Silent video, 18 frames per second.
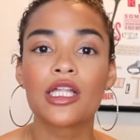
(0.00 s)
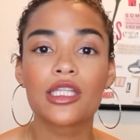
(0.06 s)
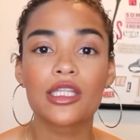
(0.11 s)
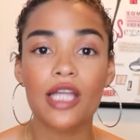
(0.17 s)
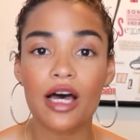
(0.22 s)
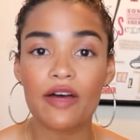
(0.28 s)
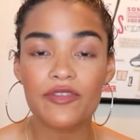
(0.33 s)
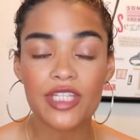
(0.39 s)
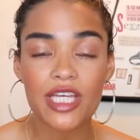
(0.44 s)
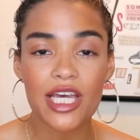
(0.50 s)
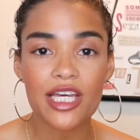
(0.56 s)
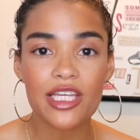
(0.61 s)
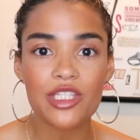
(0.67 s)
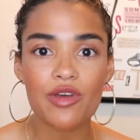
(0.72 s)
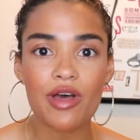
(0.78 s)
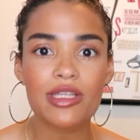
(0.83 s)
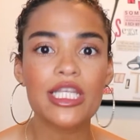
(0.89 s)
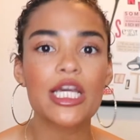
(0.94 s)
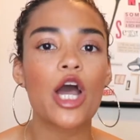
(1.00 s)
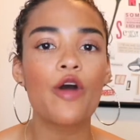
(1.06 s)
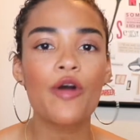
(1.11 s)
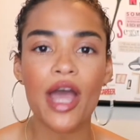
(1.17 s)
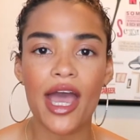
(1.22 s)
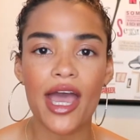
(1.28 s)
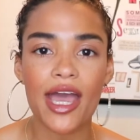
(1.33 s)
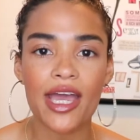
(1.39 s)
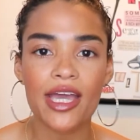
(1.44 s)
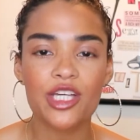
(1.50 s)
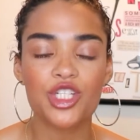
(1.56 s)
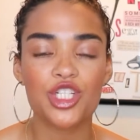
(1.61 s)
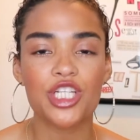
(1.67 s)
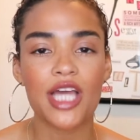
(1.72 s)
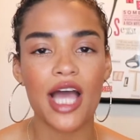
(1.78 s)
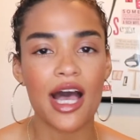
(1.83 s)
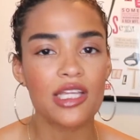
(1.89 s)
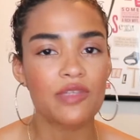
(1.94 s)
Loved it. So I was like, okay,
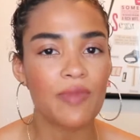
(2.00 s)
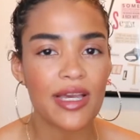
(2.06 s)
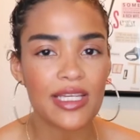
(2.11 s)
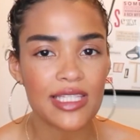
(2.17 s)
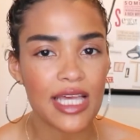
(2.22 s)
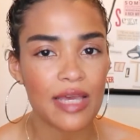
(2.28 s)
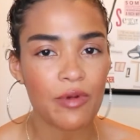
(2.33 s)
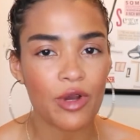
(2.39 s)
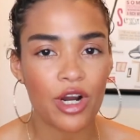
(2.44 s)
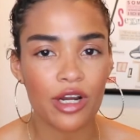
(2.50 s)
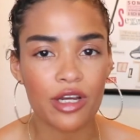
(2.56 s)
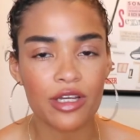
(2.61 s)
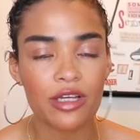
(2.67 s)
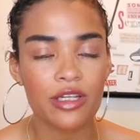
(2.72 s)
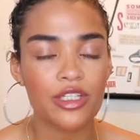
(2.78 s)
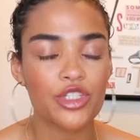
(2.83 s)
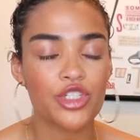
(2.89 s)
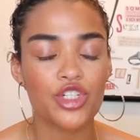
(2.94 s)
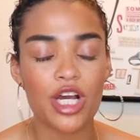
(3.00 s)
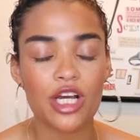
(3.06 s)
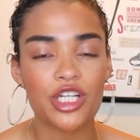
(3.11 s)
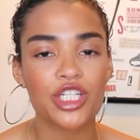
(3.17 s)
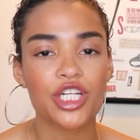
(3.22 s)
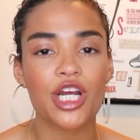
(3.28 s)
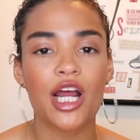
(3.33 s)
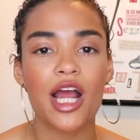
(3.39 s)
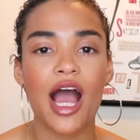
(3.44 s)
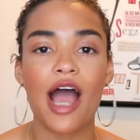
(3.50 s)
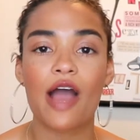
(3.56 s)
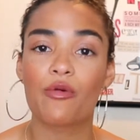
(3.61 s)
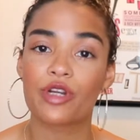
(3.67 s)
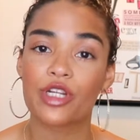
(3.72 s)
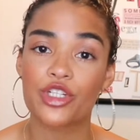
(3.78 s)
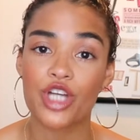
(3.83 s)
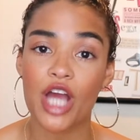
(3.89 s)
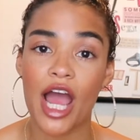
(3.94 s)
she has my same curl structure. I
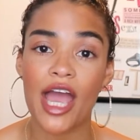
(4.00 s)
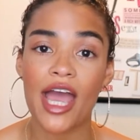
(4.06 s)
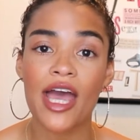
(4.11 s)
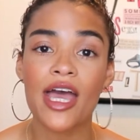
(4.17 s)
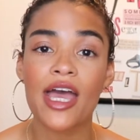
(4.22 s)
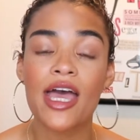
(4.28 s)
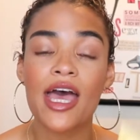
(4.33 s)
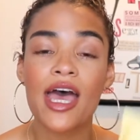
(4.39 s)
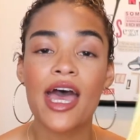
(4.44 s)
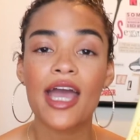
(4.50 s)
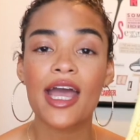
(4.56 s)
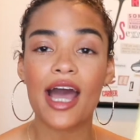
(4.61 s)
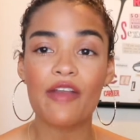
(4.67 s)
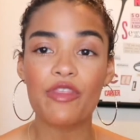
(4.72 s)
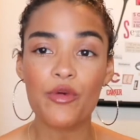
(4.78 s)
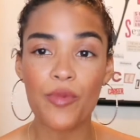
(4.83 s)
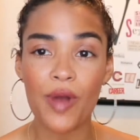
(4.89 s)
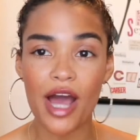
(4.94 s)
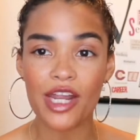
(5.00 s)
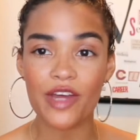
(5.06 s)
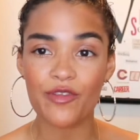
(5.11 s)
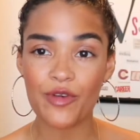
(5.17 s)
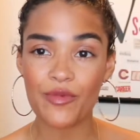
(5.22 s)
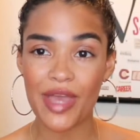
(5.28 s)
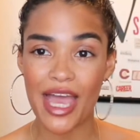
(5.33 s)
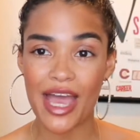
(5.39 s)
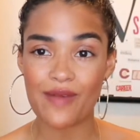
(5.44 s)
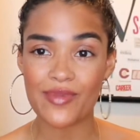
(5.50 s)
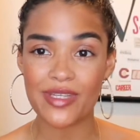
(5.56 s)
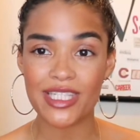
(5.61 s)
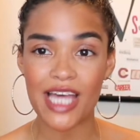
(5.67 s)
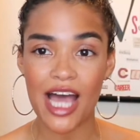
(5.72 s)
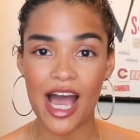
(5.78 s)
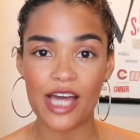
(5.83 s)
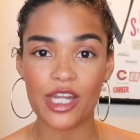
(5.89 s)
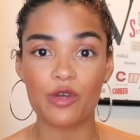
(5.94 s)
want to try it. Got the product from
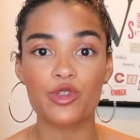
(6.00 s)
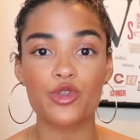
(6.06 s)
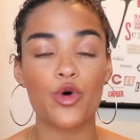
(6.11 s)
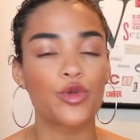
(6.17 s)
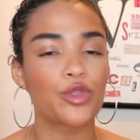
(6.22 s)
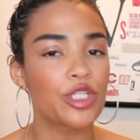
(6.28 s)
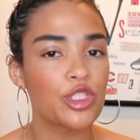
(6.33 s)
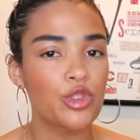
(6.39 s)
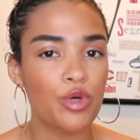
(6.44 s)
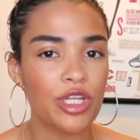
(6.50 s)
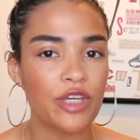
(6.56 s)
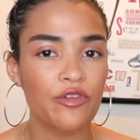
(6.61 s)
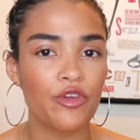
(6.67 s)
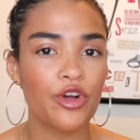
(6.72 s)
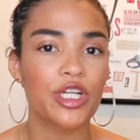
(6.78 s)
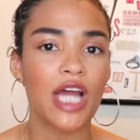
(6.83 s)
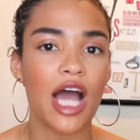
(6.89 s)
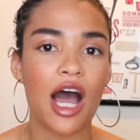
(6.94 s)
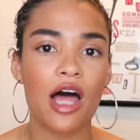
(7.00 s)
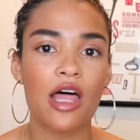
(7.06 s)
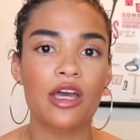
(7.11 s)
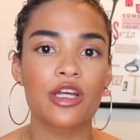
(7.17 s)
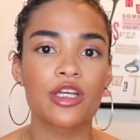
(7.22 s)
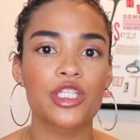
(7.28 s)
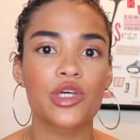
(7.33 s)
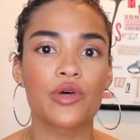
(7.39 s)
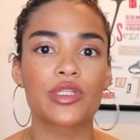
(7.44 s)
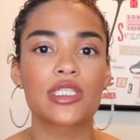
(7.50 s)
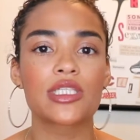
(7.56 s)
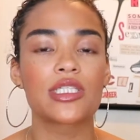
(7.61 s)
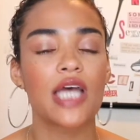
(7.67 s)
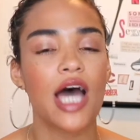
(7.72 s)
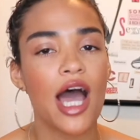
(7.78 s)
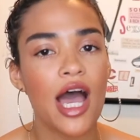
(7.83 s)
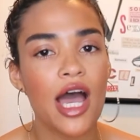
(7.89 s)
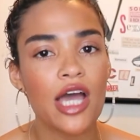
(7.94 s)
Amazon. It was only $24, so it's
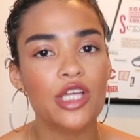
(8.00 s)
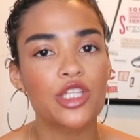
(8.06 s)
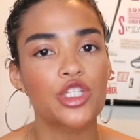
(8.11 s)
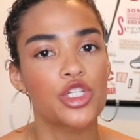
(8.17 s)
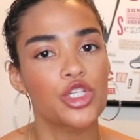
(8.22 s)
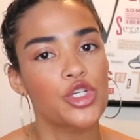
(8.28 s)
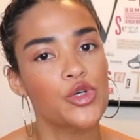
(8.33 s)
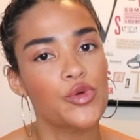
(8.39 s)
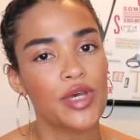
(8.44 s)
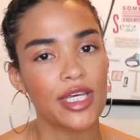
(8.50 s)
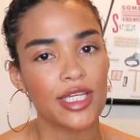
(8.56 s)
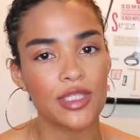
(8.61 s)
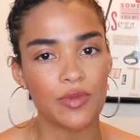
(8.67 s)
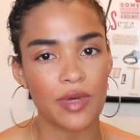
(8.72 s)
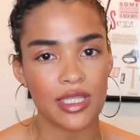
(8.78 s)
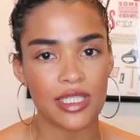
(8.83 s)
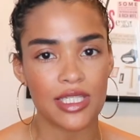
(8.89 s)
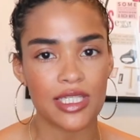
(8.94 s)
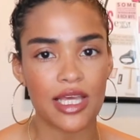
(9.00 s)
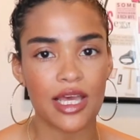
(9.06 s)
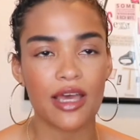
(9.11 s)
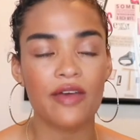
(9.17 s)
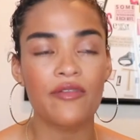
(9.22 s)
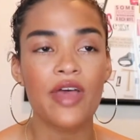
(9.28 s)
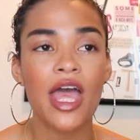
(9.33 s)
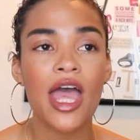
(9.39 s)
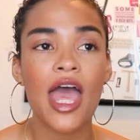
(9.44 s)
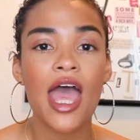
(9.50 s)
not too expensive.